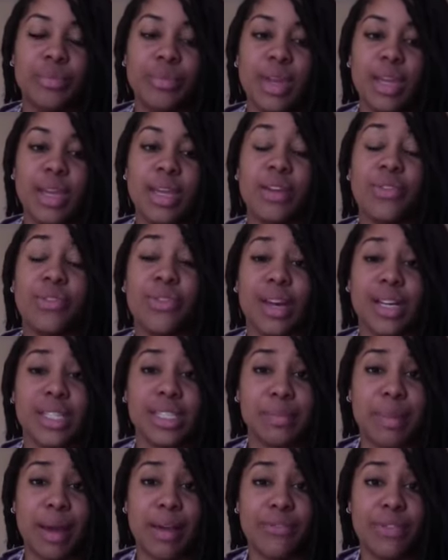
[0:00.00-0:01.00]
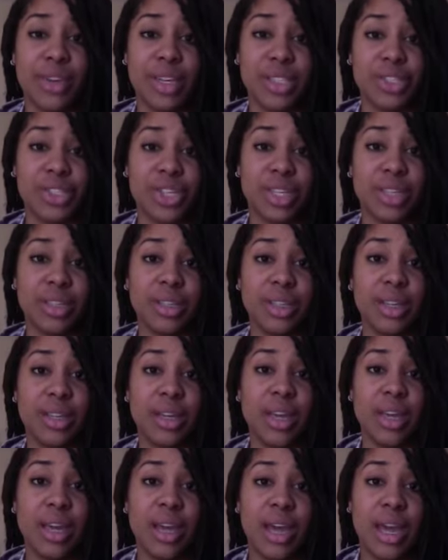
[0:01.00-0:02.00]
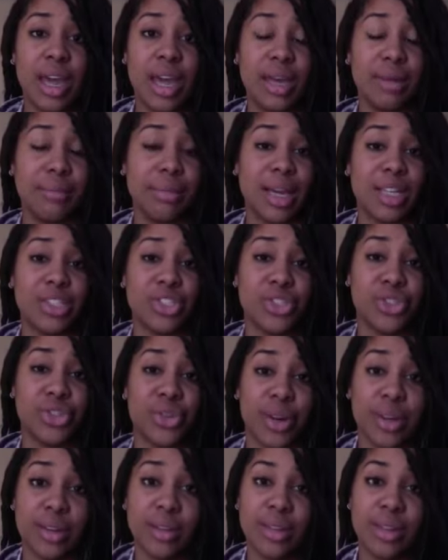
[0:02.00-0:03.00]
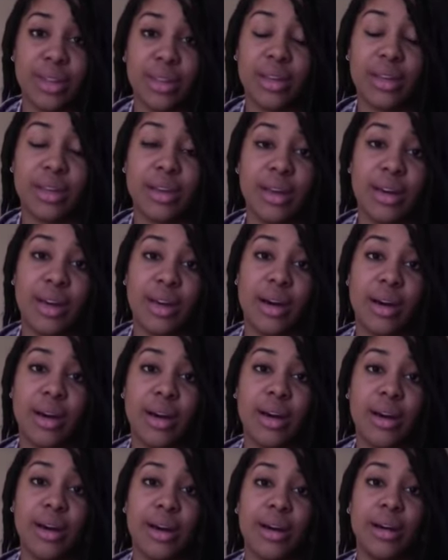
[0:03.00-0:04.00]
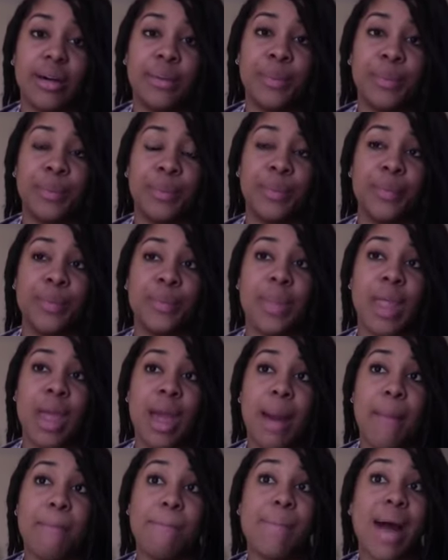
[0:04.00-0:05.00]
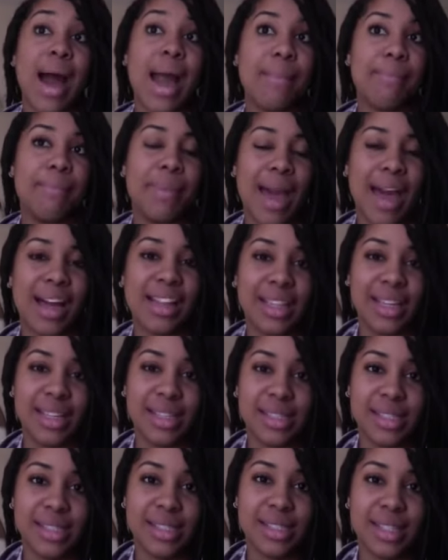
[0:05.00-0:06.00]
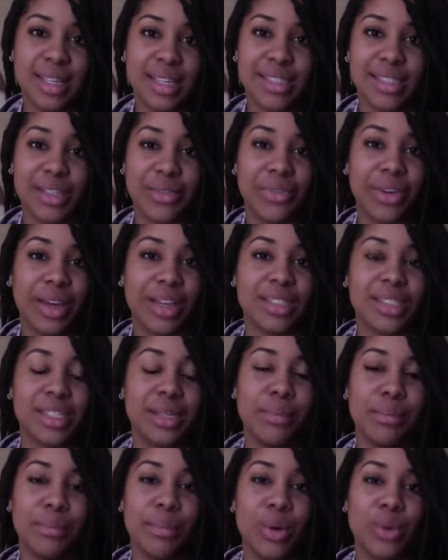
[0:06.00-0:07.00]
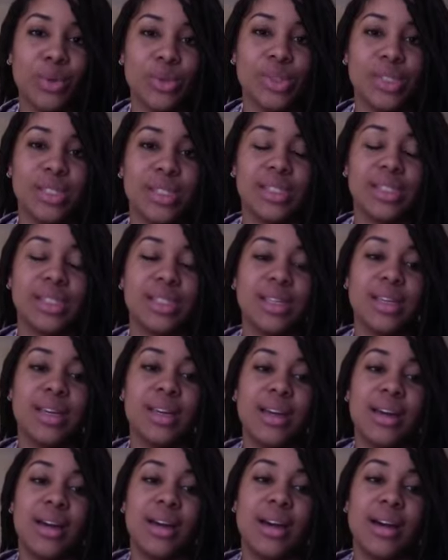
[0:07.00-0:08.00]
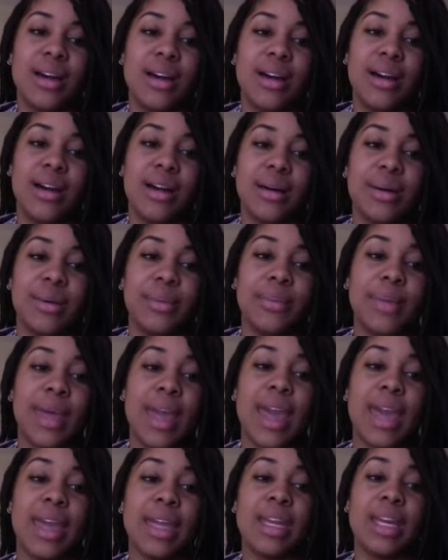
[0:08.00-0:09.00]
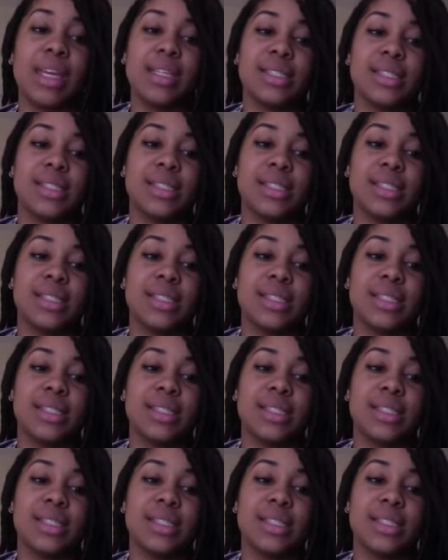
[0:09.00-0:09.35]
it affects my vision and my strength. Um, my balance is affected most. And